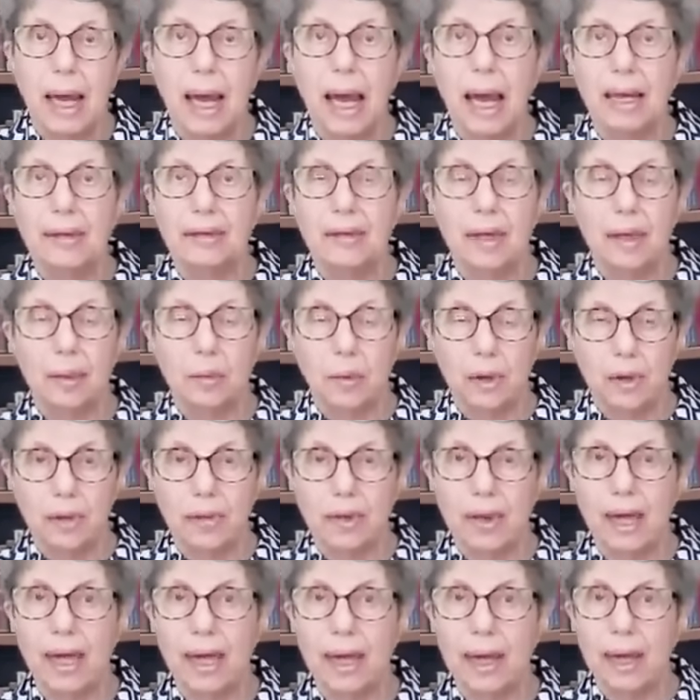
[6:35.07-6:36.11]
And they were
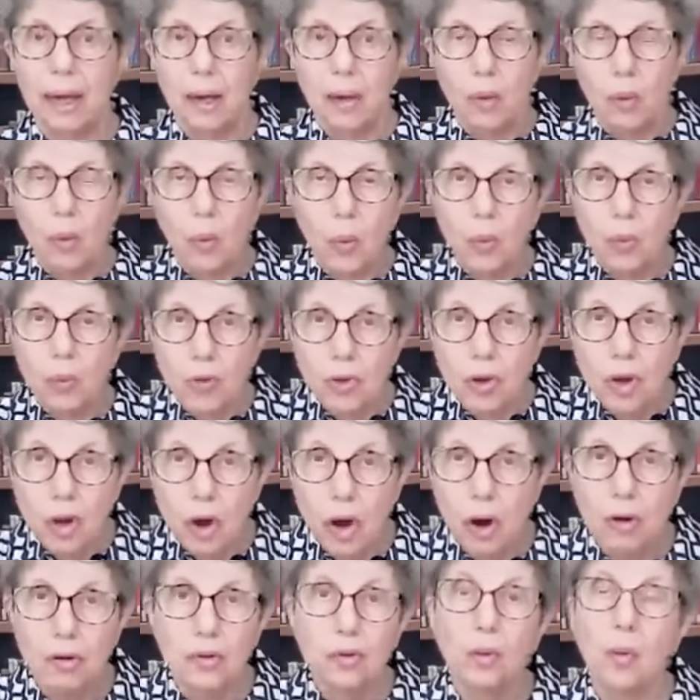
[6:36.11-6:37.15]
there
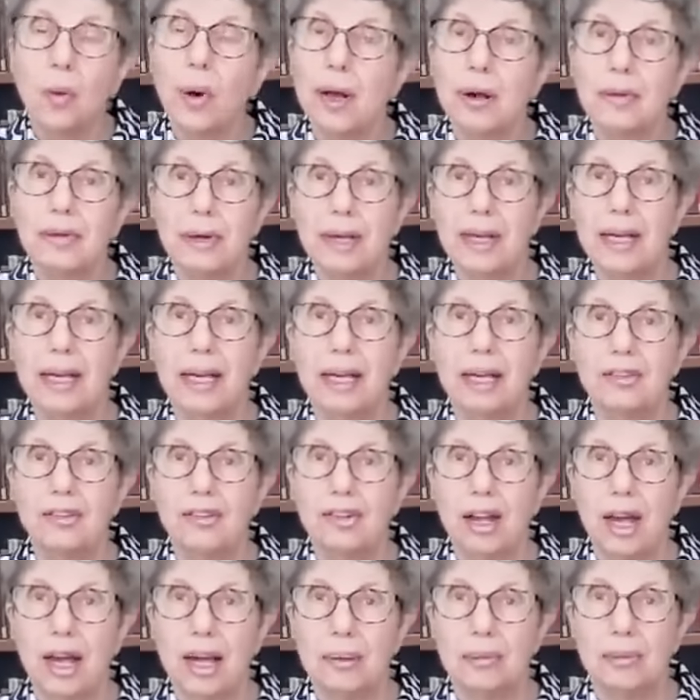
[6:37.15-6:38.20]
not wearing
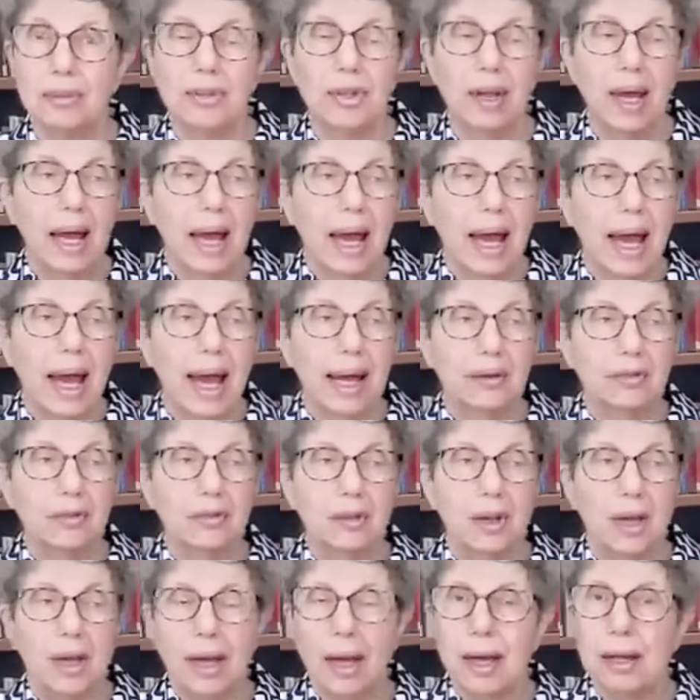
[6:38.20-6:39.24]
hijabs
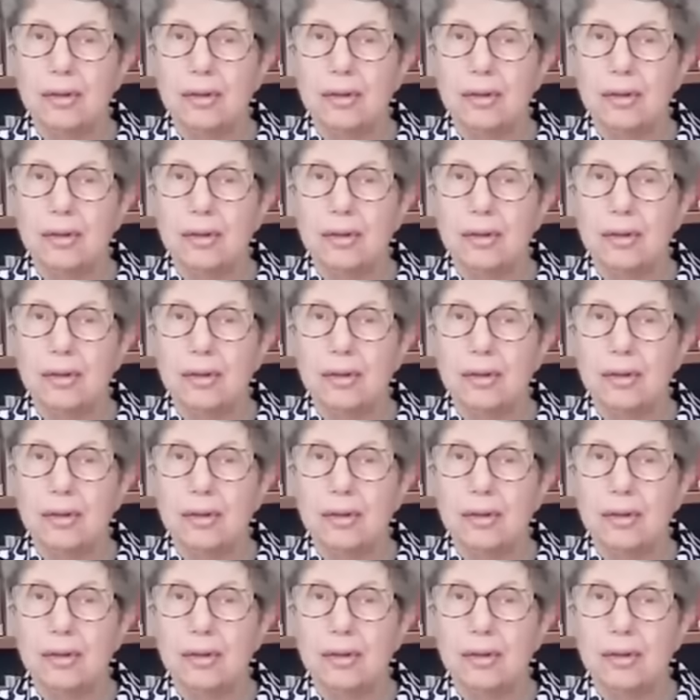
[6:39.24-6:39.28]
and